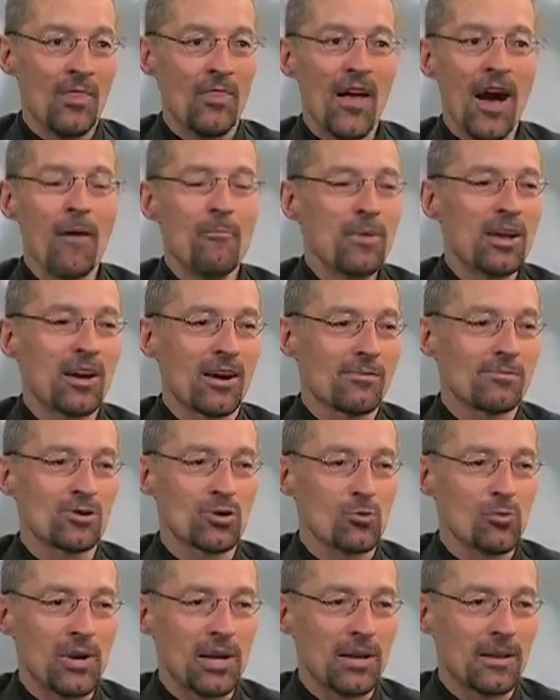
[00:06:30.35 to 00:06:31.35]
that becomes
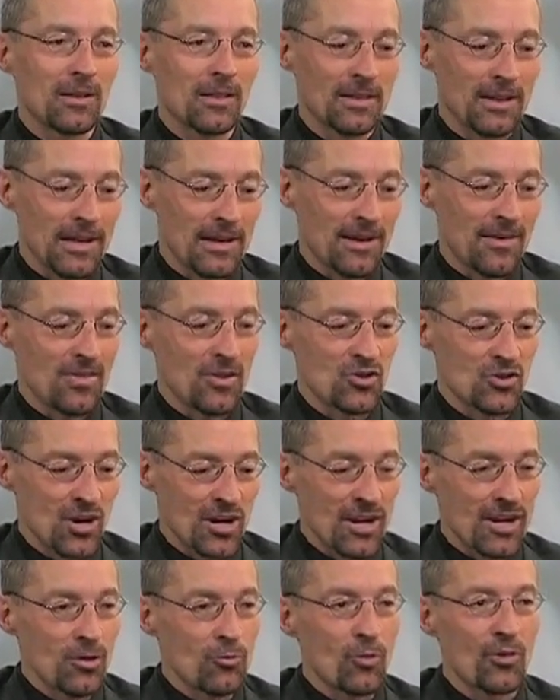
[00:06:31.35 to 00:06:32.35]
the weak link in the
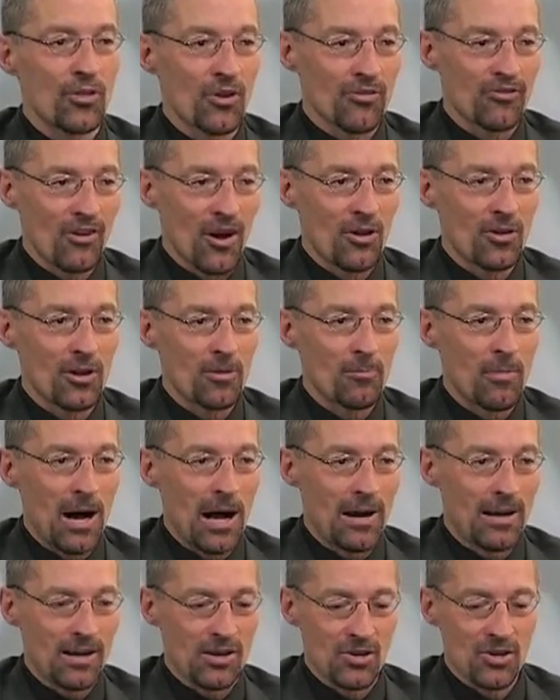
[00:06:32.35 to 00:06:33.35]
chain where they're found in
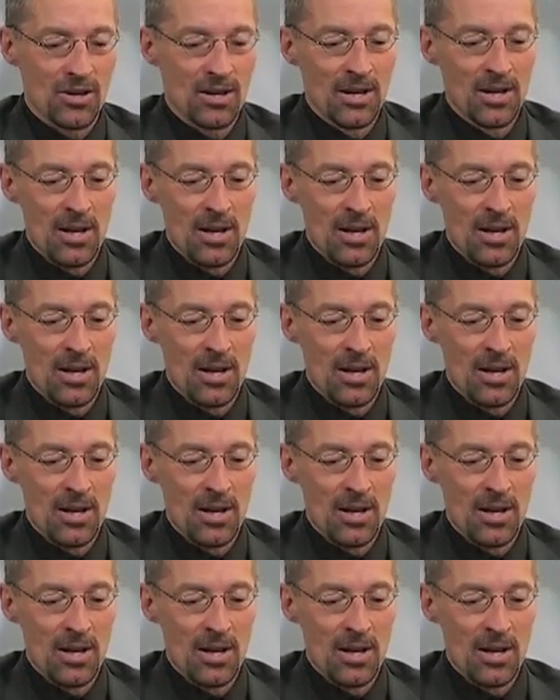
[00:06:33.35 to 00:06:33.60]
bondage.